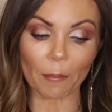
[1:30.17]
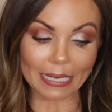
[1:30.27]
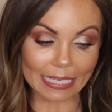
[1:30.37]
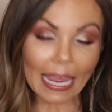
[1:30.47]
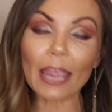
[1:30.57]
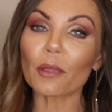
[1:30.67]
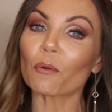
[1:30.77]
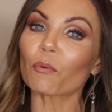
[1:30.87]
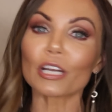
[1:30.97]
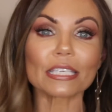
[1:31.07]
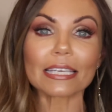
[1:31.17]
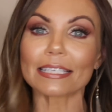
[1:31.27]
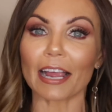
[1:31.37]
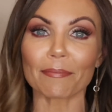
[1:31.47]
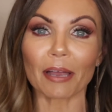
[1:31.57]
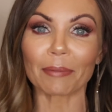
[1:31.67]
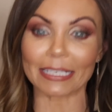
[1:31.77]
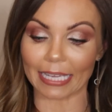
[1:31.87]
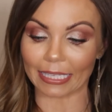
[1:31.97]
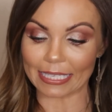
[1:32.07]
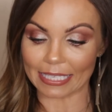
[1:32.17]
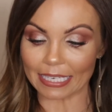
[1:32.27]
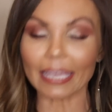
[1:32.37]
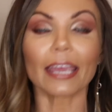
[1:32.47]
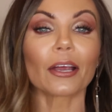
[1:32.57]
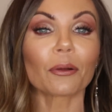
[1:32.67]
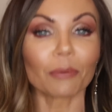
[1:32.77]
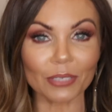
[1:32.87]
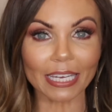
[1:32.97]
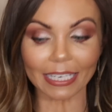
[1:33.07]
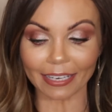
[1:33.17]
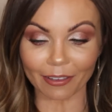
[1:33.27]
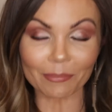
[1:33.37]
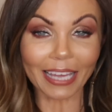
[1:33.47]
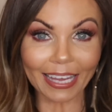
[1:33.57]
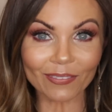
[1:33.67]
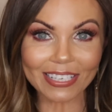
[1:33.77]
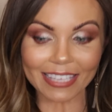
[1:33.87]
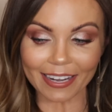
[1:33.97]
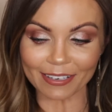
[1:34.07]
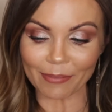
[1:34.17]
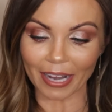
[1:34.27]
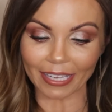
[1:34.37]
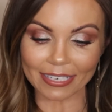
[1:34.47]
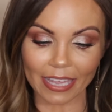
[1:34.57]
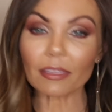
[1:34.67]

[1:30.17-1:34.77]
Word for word: But today we're just going to talk about my daily skincare routine and I'm kind of excited about it.